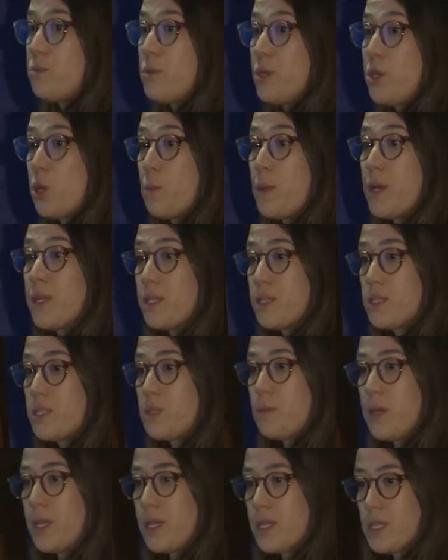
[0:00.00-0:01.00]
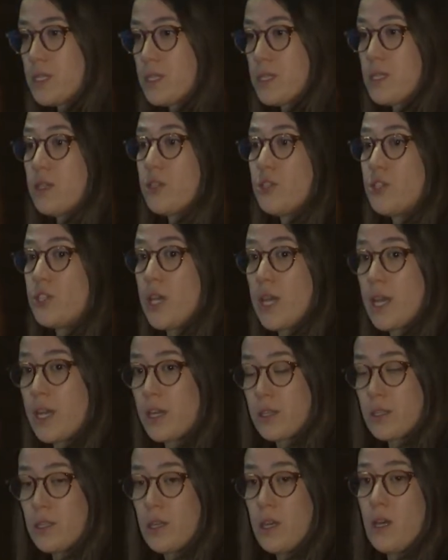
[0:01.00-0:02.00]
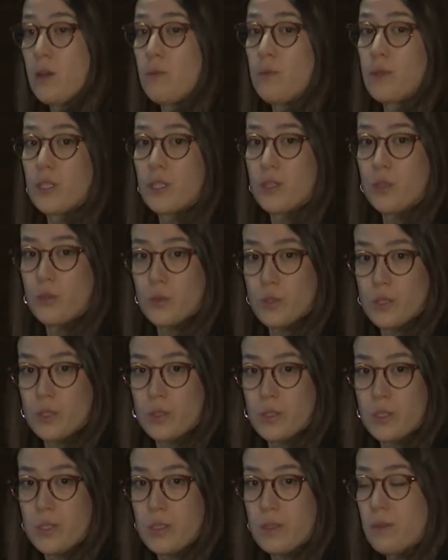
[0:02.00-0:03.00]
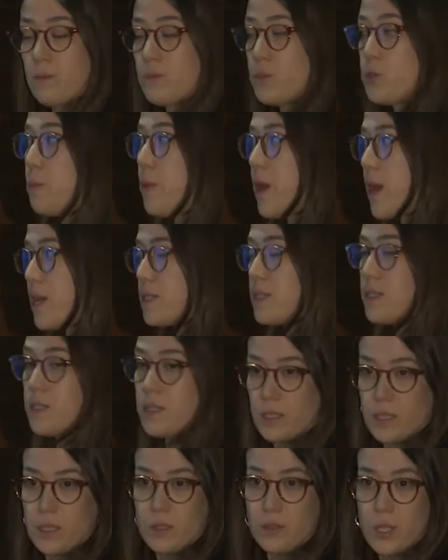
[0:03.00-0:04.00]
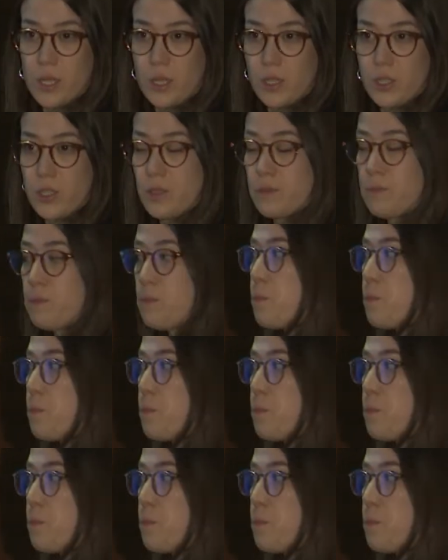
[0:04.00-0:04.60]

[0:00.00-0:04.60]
recommended speed is shared with the users to pass this intersection.